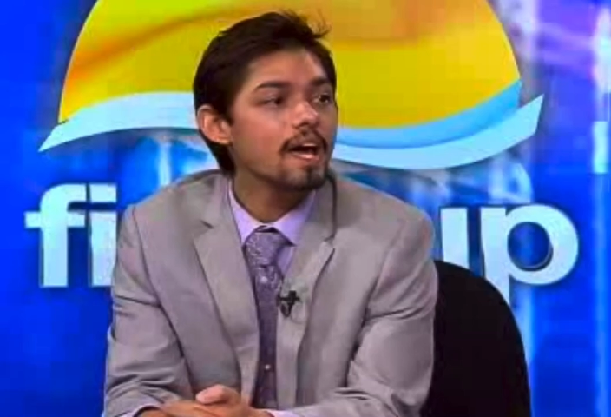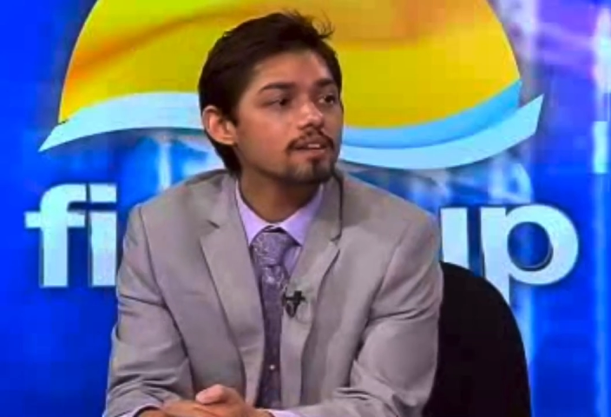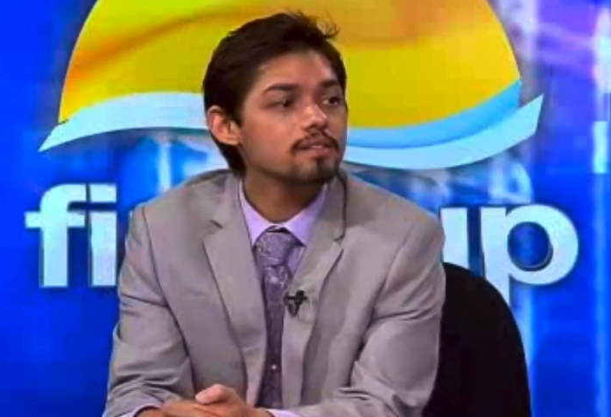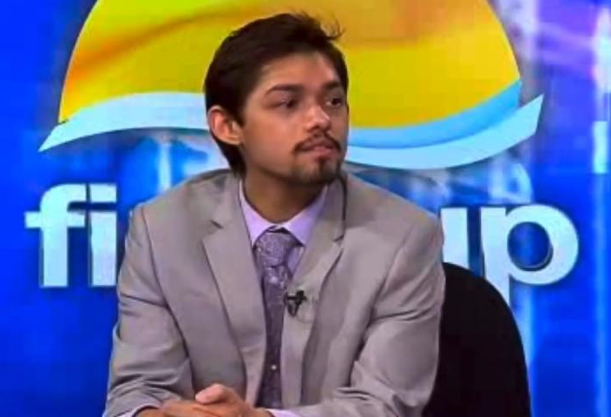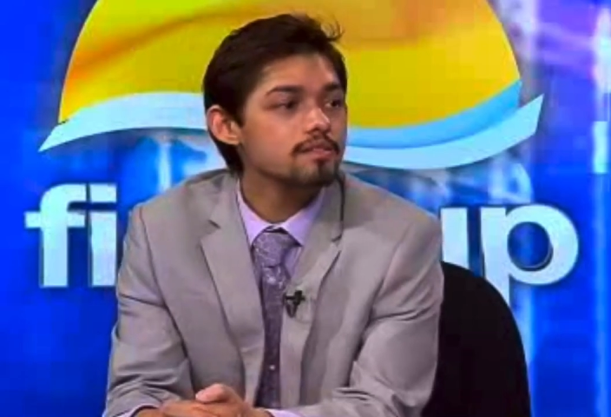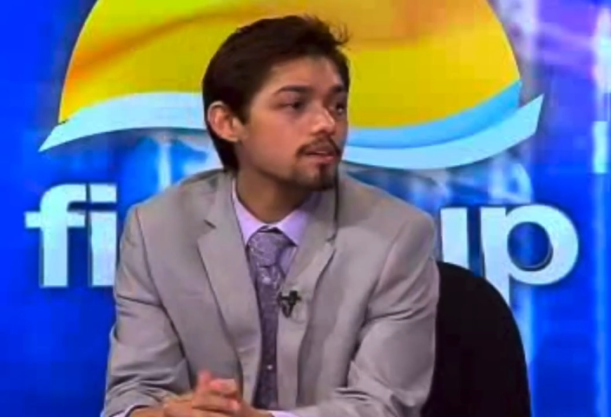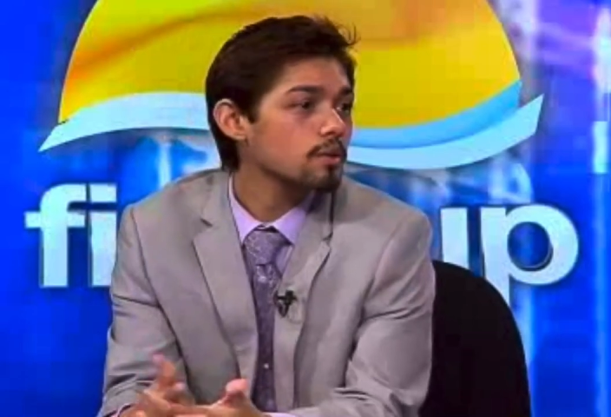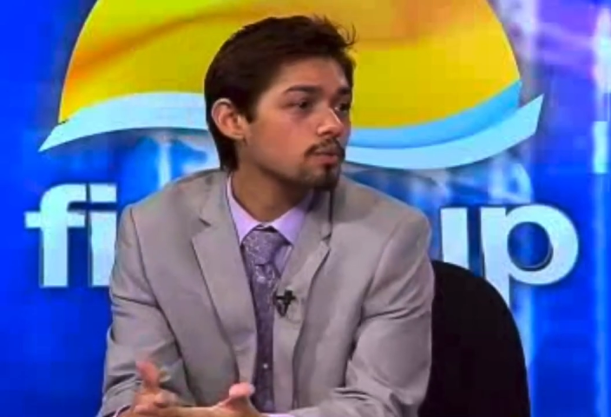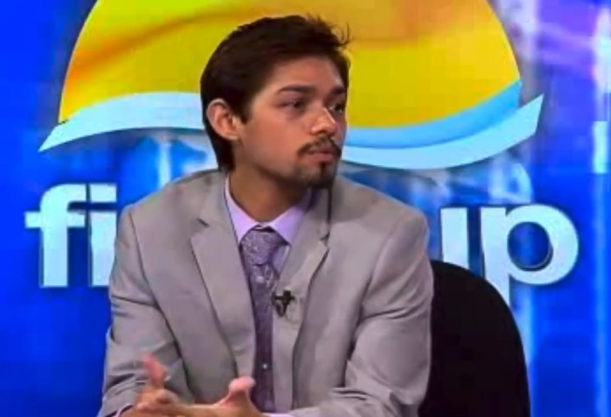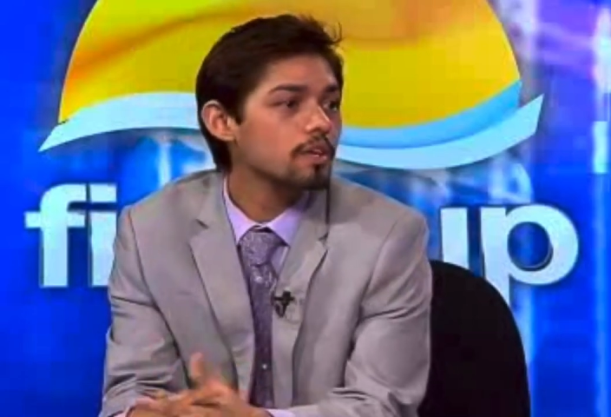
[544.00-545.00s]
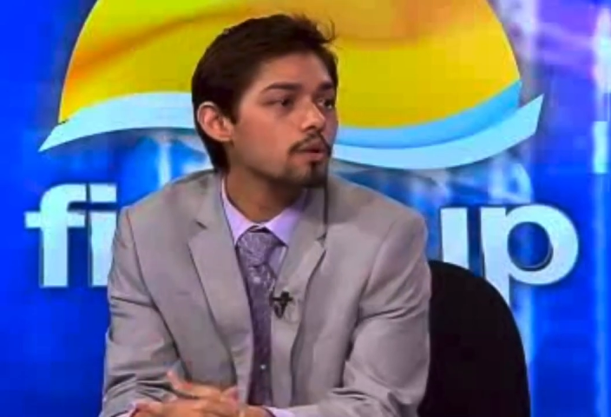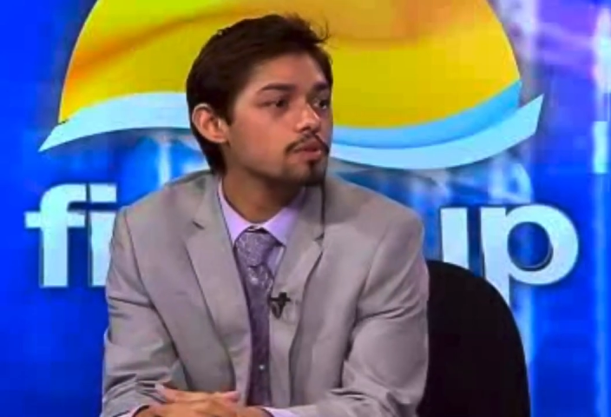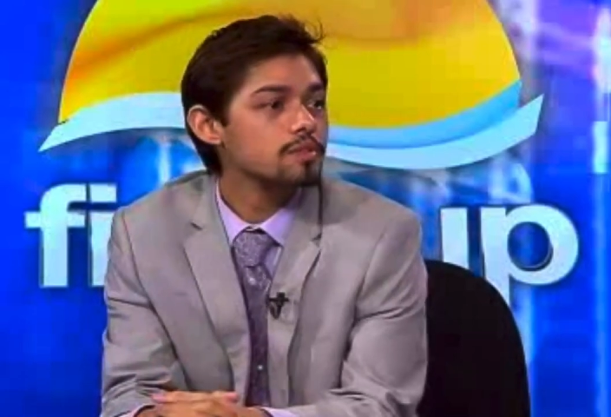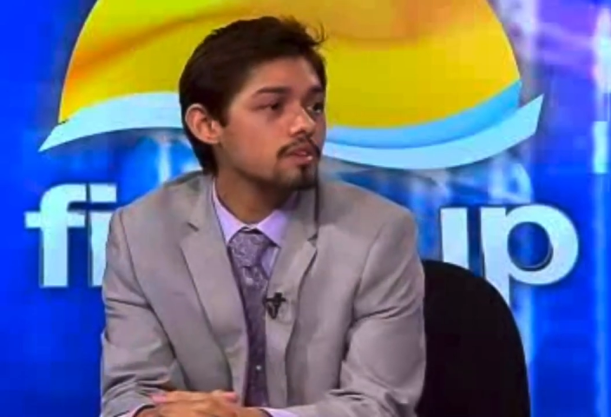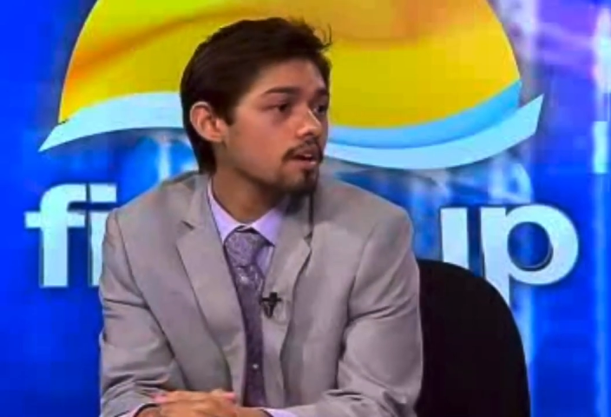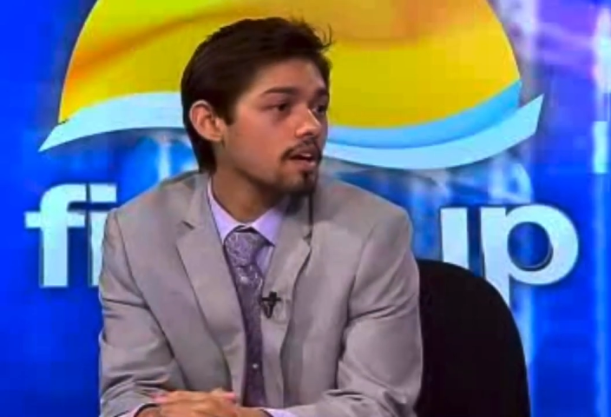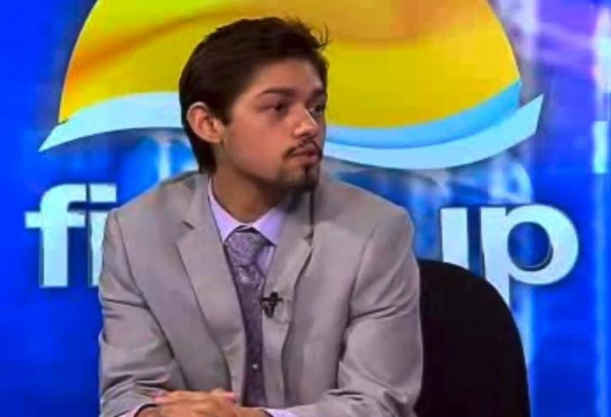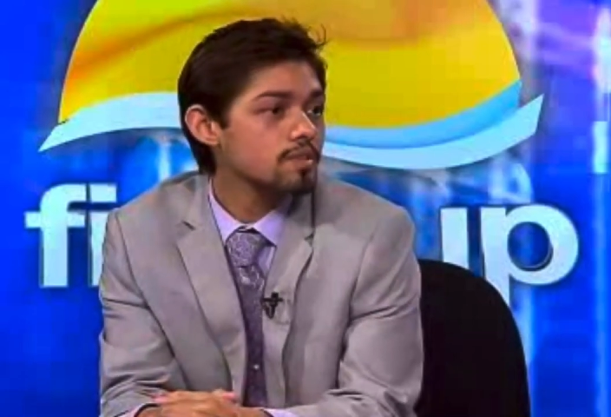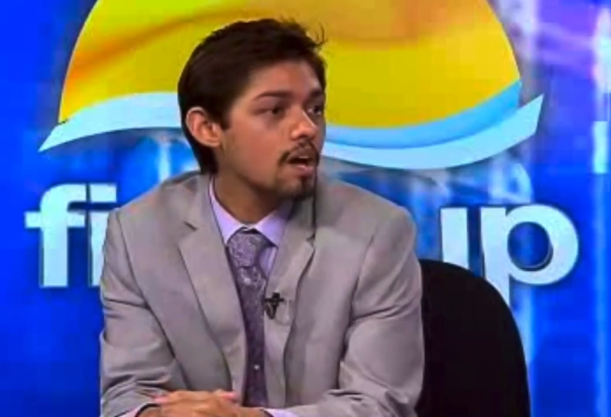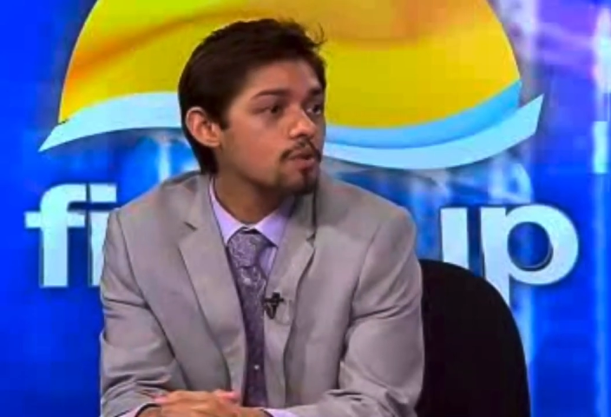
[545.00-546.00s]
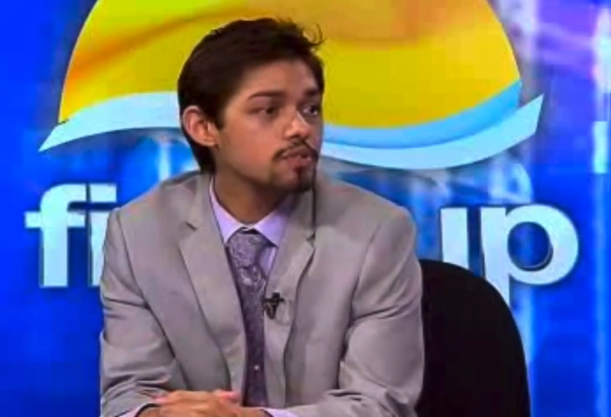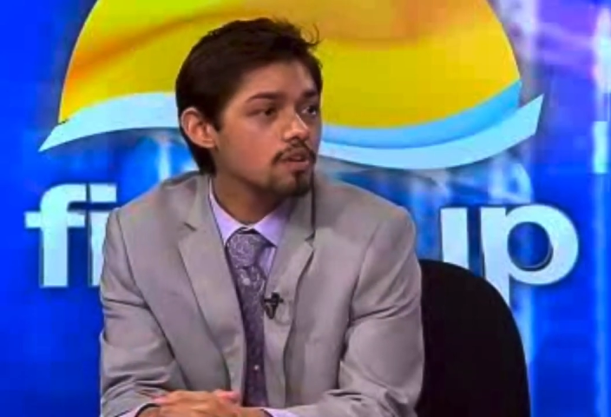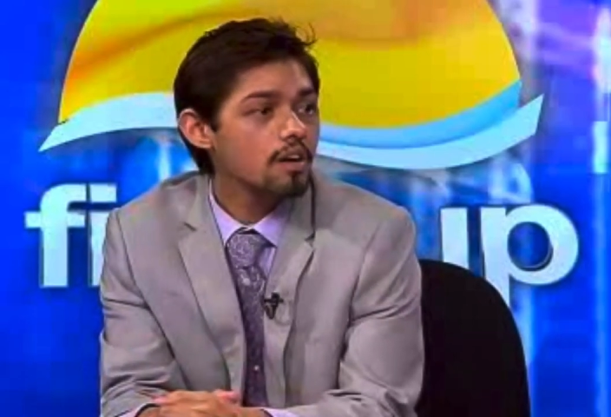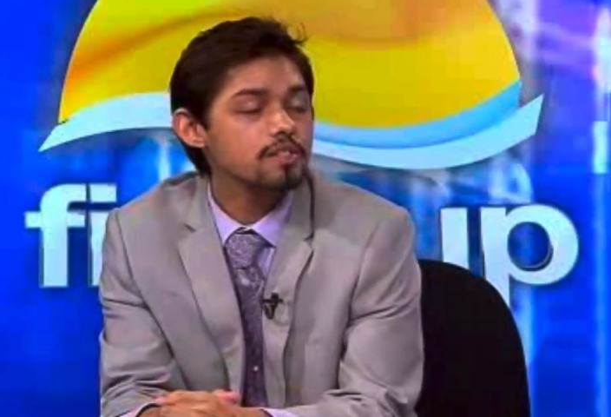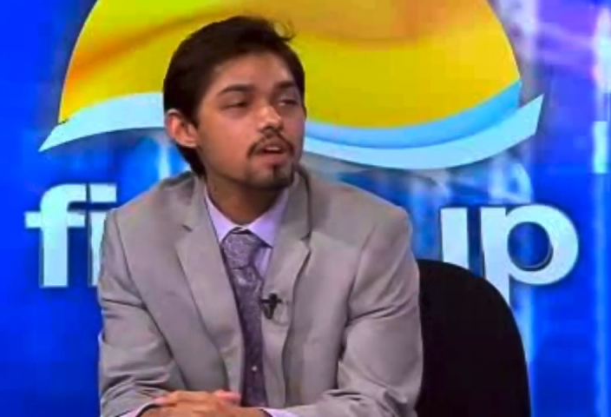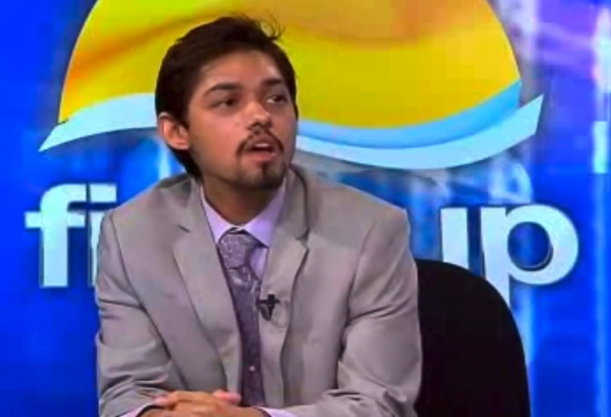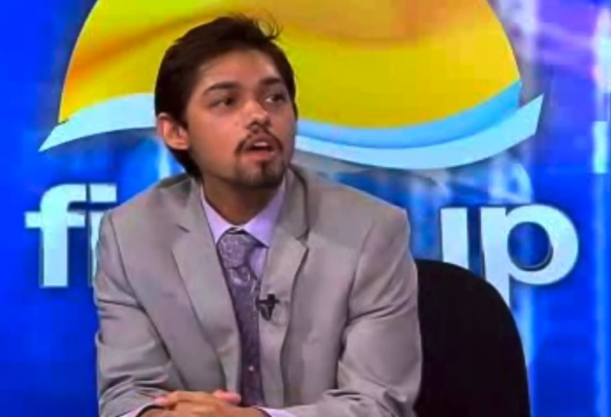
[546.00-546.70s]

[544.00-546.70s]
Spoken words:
get, you know, close to $100,000.